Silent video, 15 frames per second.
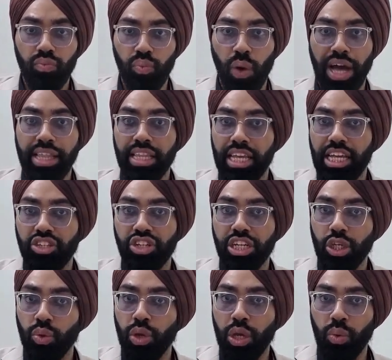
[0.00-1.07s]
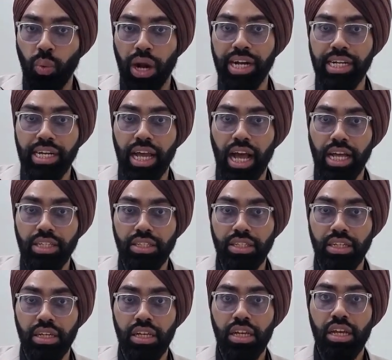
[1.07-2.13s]
One agent doing one
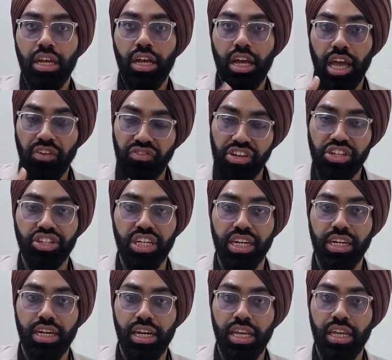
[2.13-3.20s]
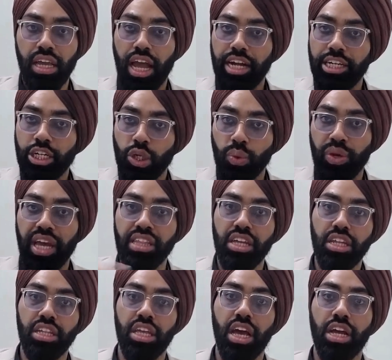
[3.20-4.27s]
task efficiently, and
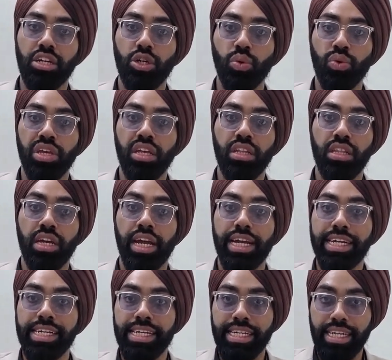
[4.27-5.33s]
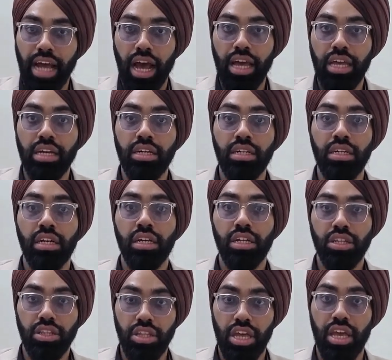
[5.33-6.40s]
together they are doing the entire
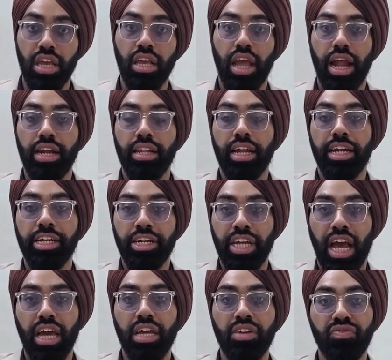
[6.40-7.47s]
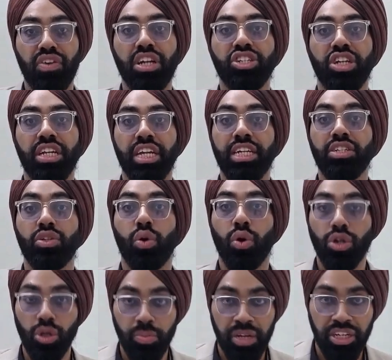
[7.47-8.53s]
thing, and the entire function gets
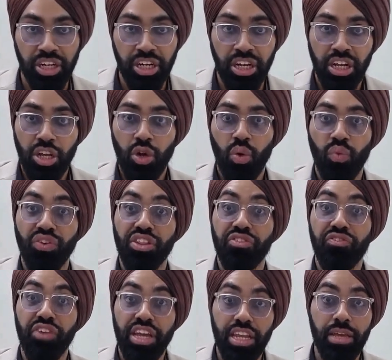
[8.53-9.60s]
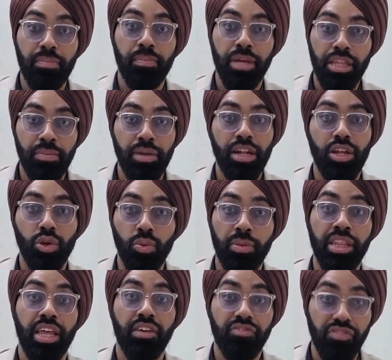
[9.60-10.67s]
automated with very minimal
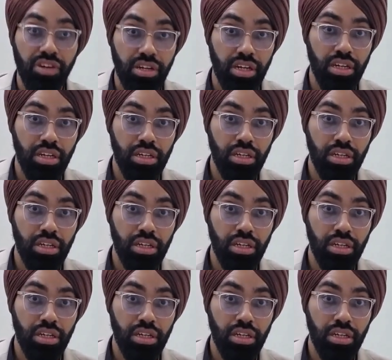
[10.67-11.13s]
human effort.